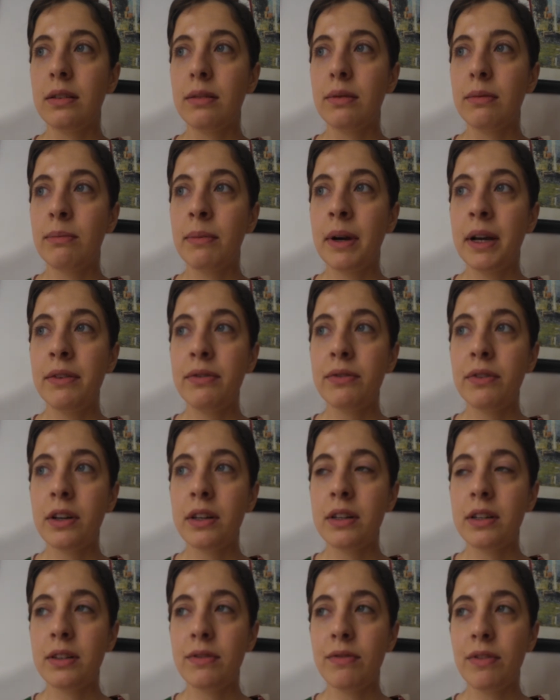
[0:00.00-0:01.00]
My
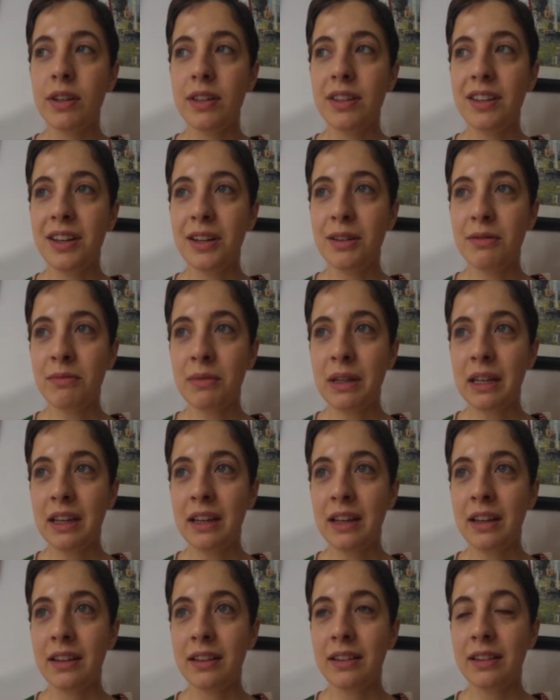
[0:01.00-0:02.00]
friend is visiting
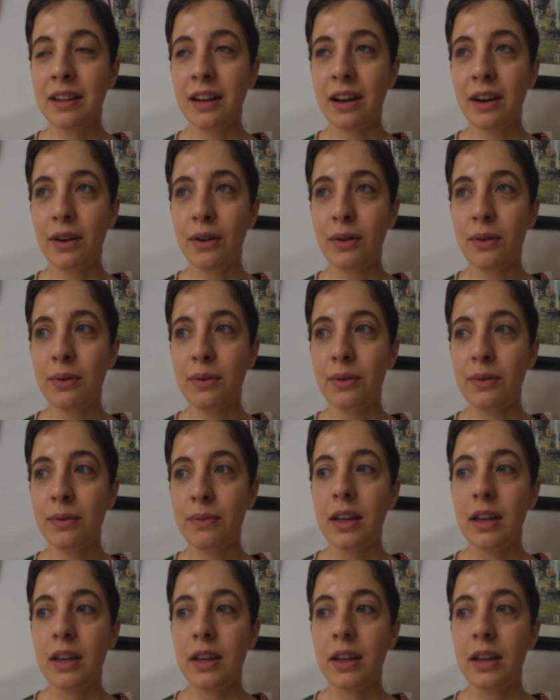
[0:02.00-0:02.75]
me now,